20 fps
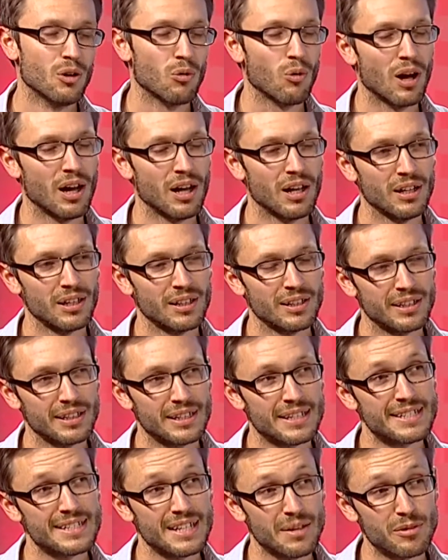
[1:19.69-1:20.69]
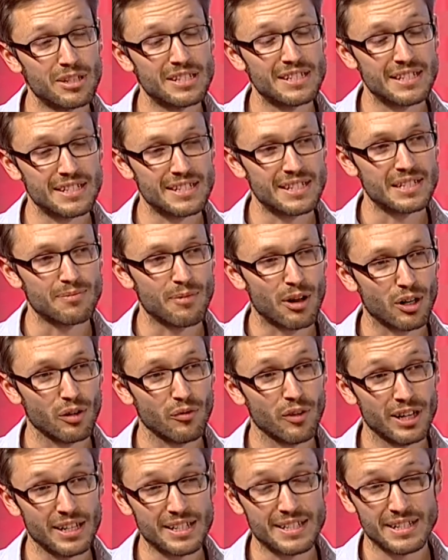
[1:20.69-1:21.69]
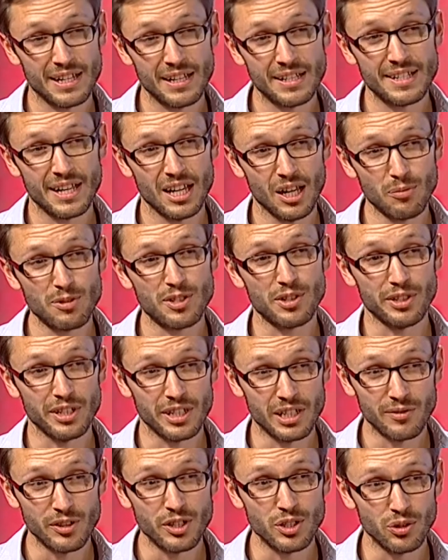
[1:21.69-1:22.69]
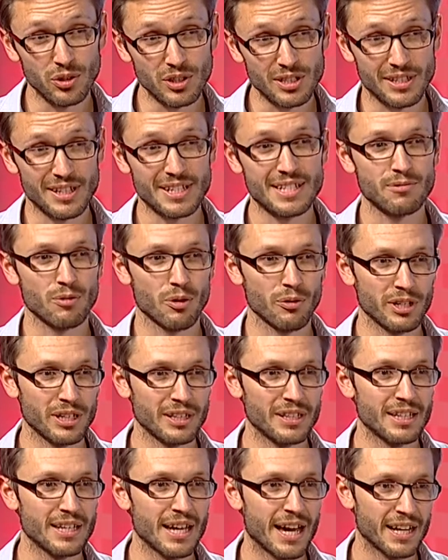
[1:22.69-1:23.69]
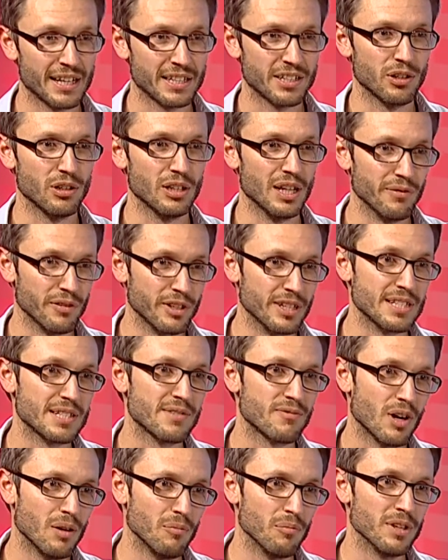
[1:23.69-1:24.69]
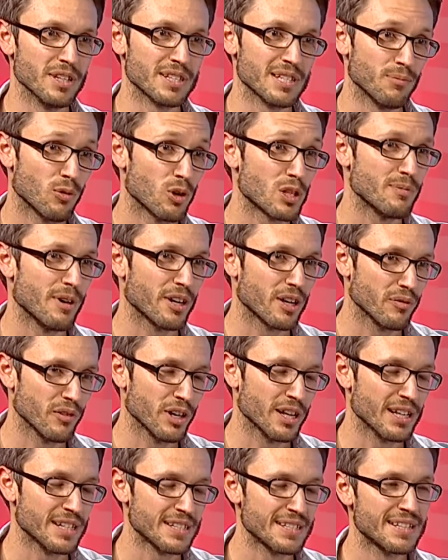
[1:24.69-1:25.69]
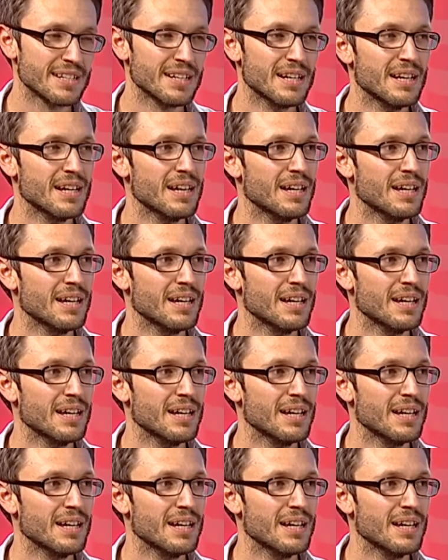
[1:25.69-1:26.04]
while in some instances microfinance does help certain individuals, and this is where we get the anecdotal evidence from that supports microfinance,